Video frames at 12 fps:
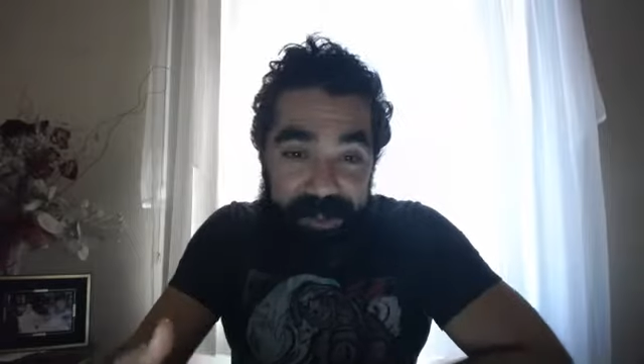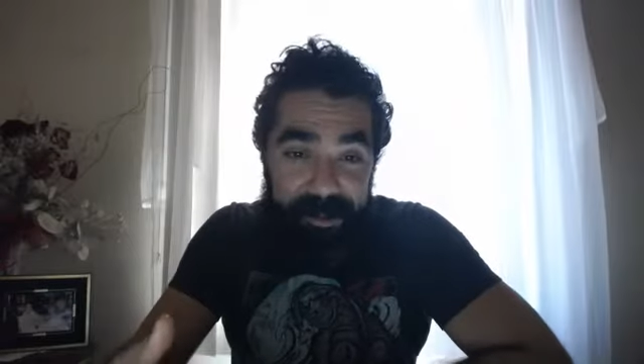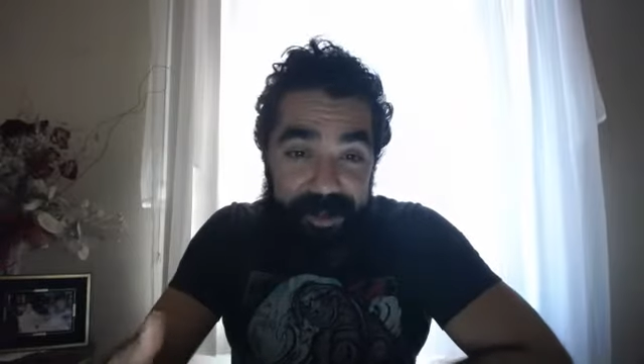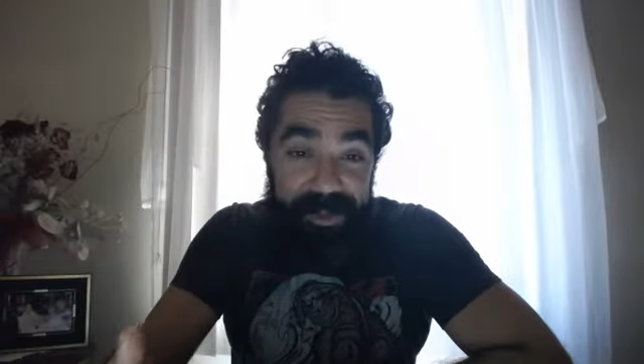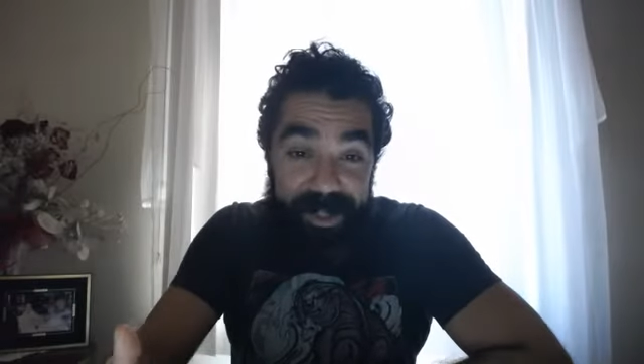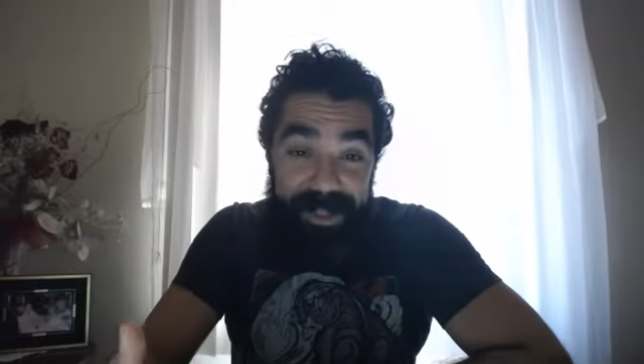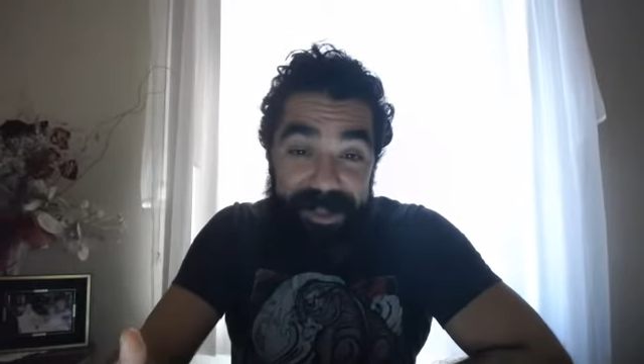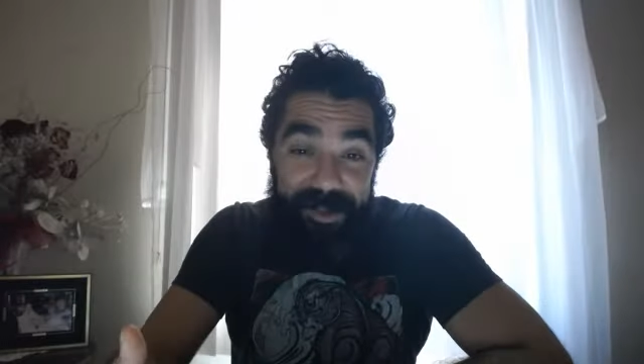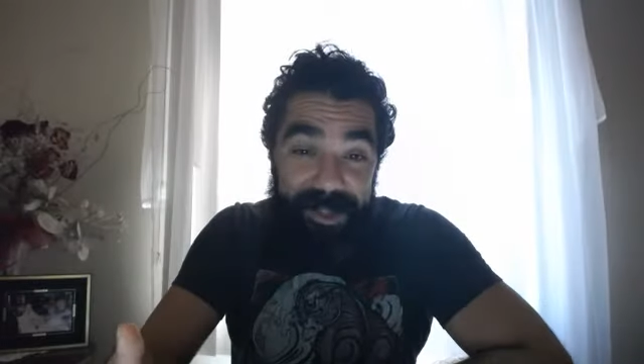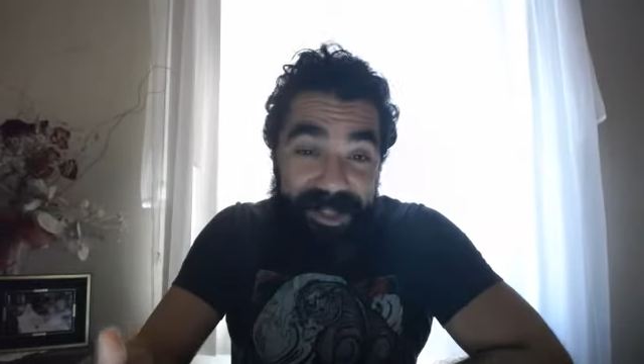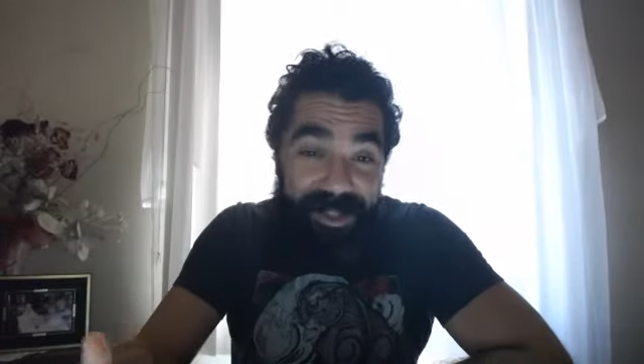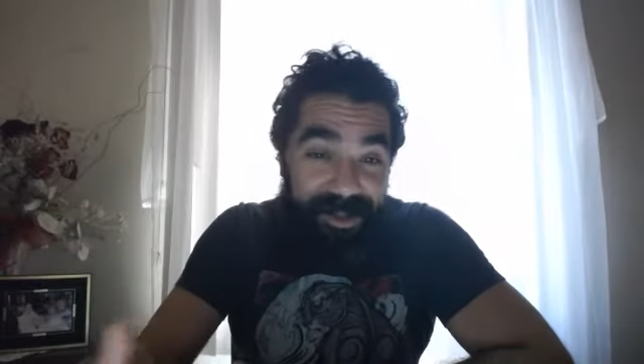But if they did know
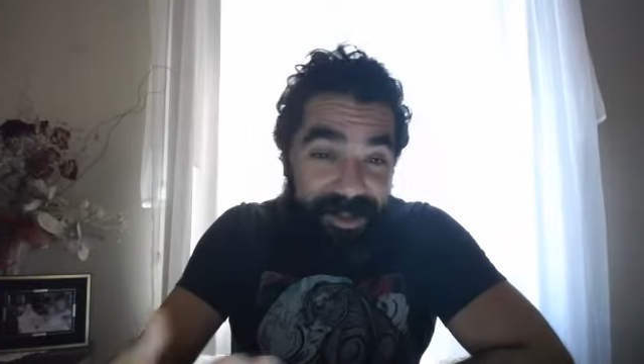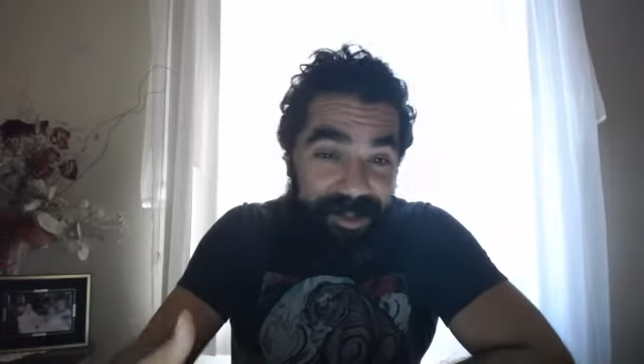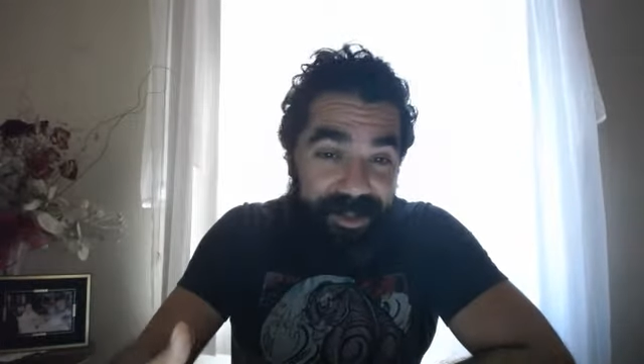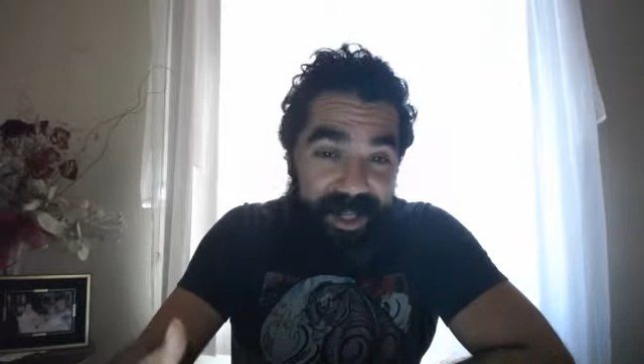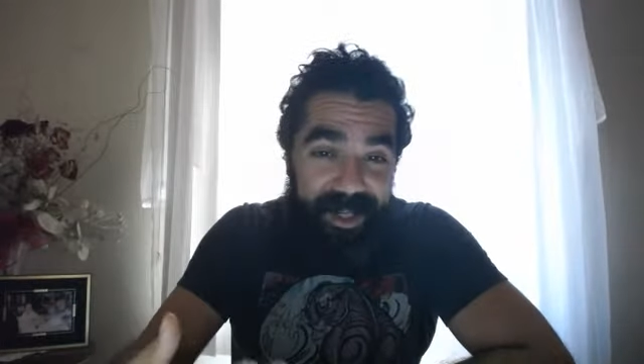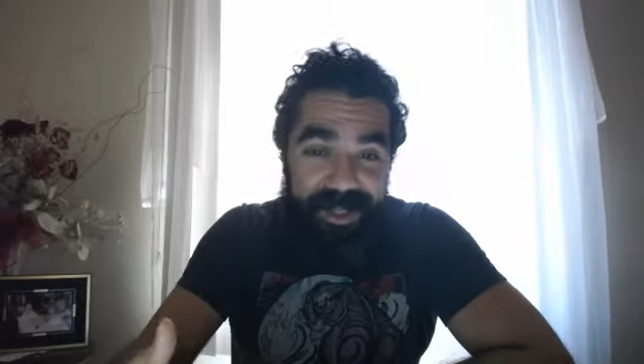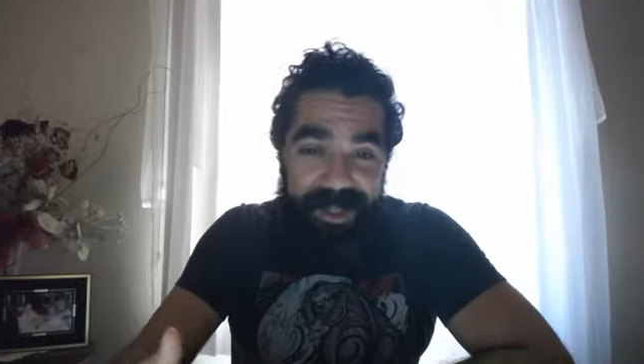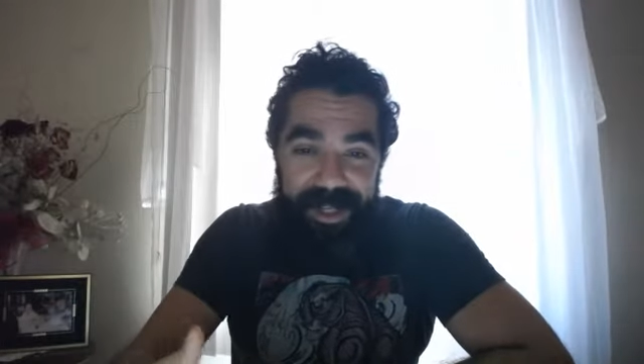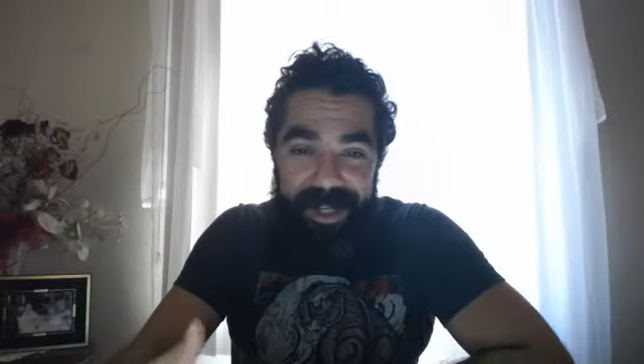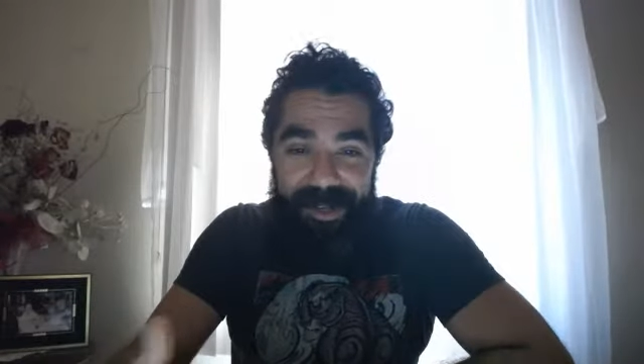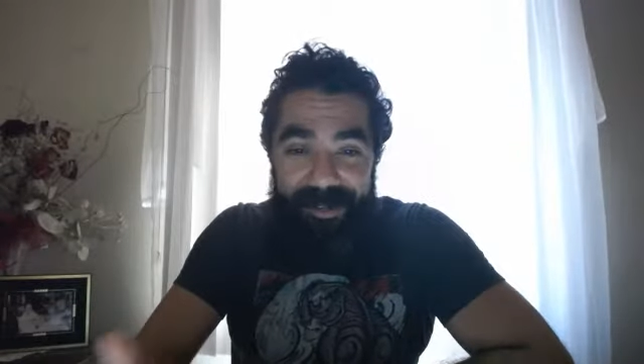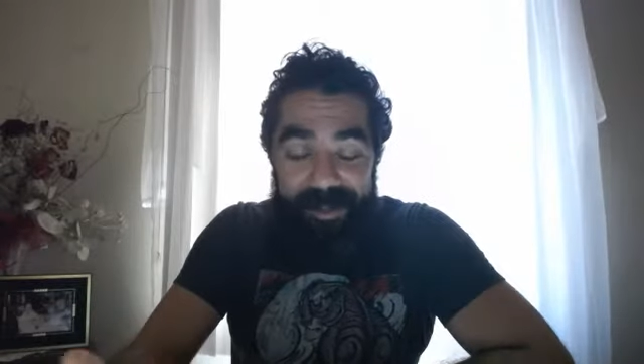each other, kind of
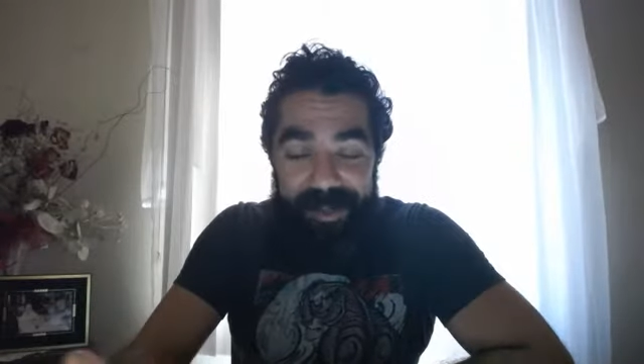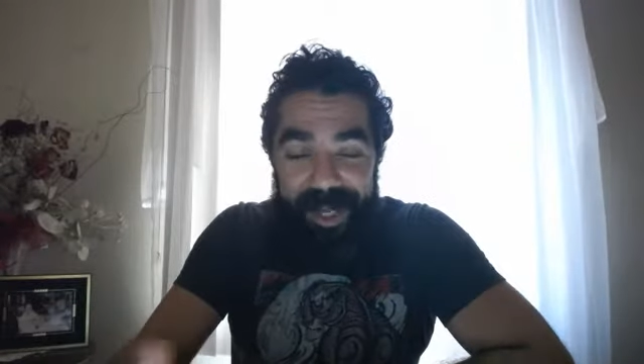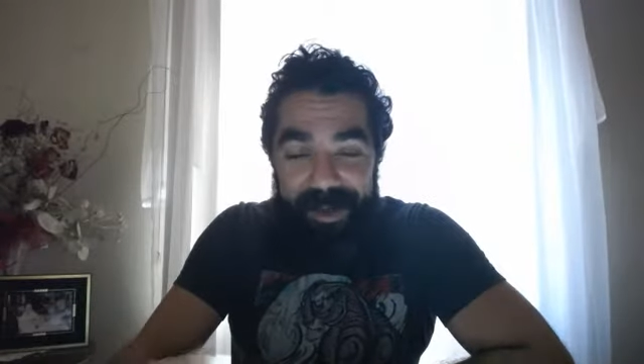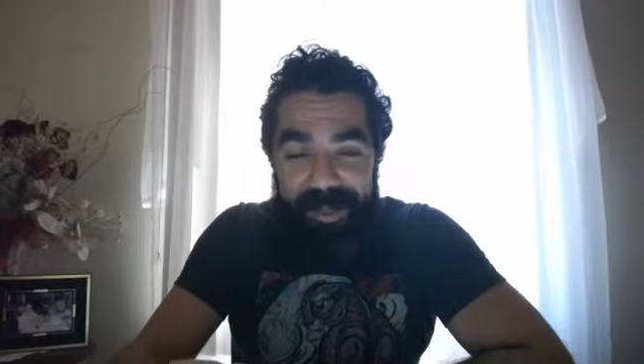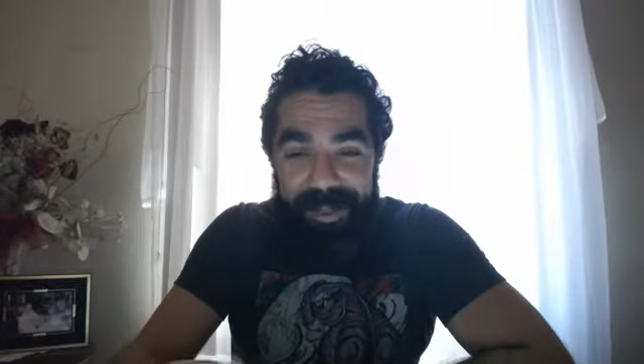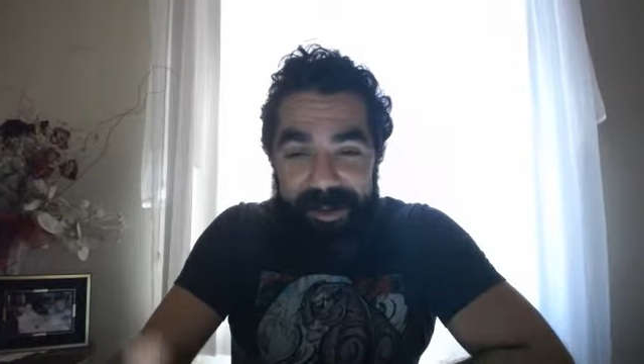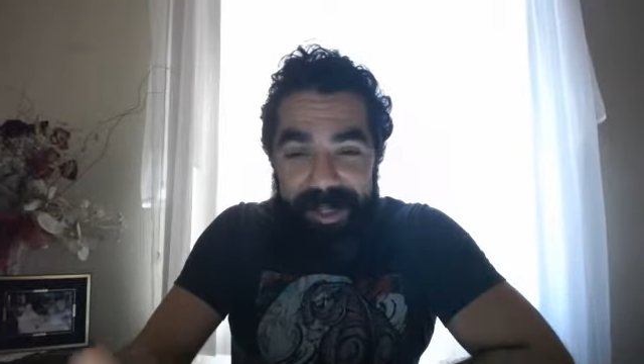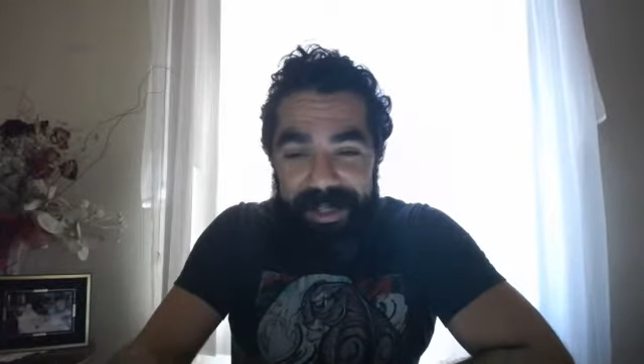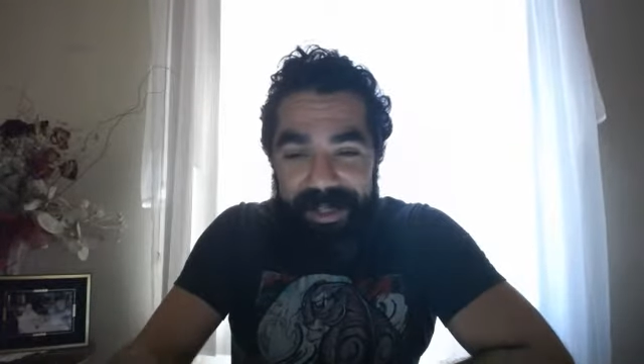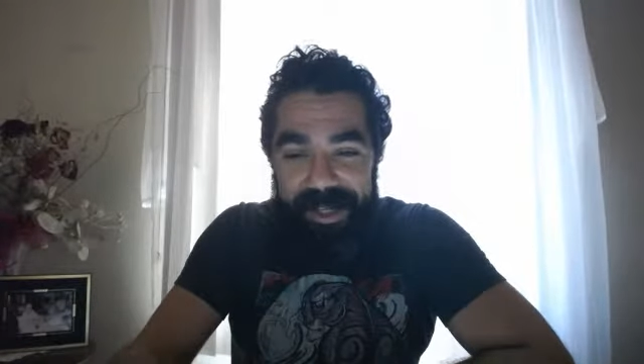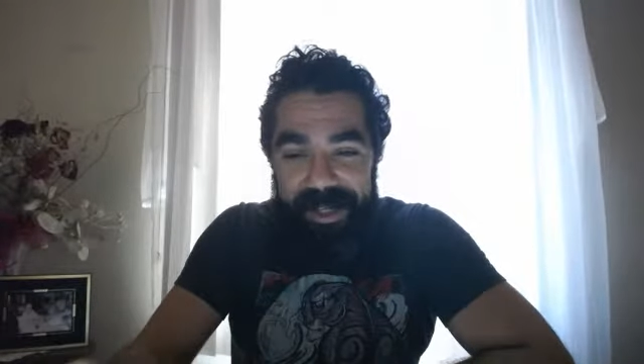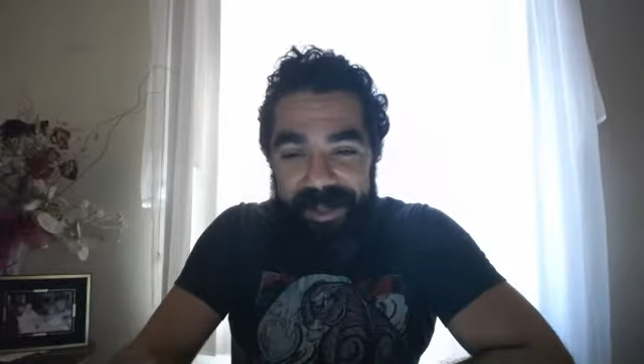people got where they wanted
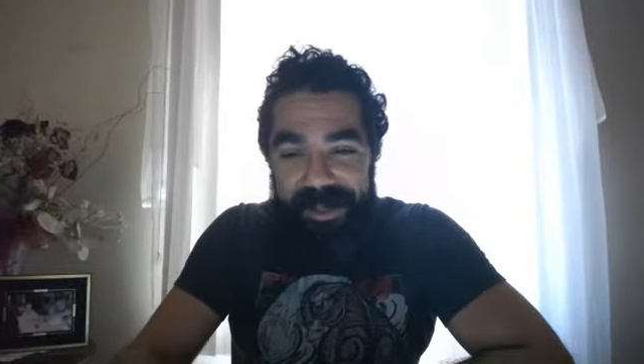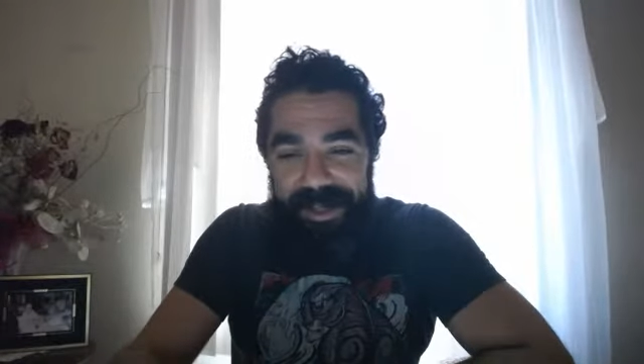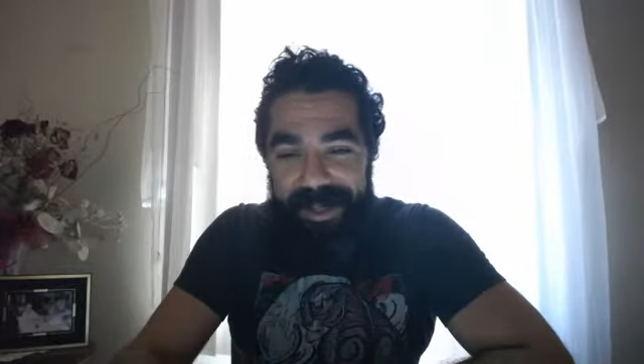to go.